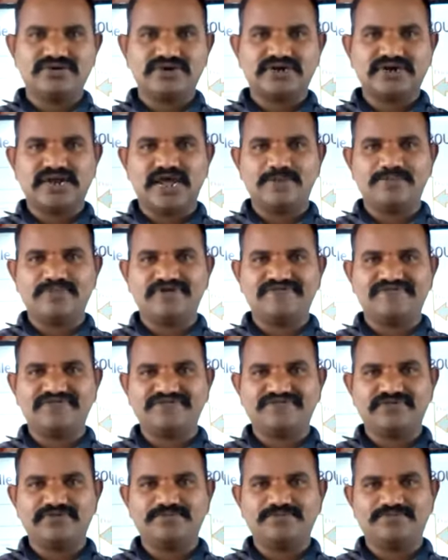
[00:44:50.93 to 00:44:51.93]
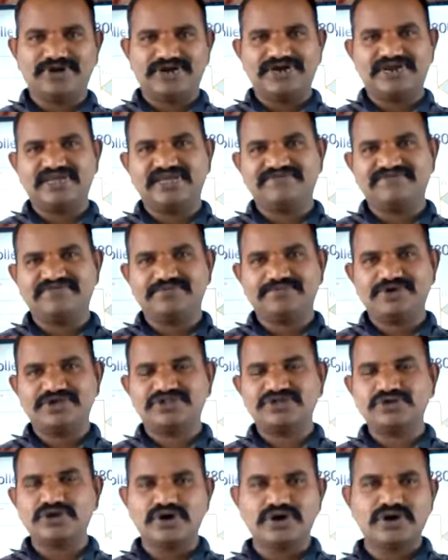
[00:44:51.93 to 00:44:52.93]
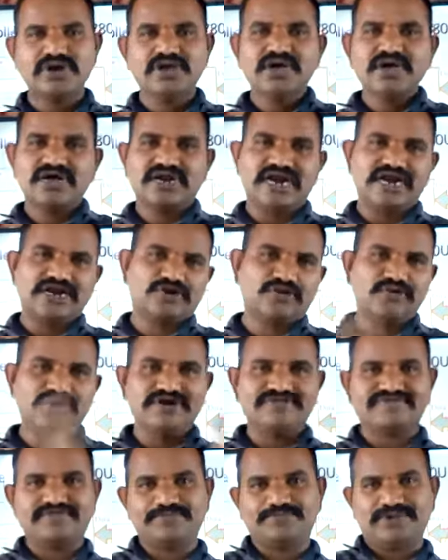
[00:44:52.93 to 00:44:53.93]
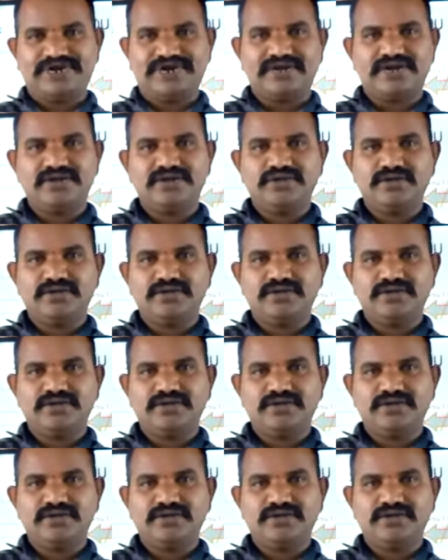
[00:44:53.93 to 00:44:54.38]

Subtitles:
type of printing information or right to left printer.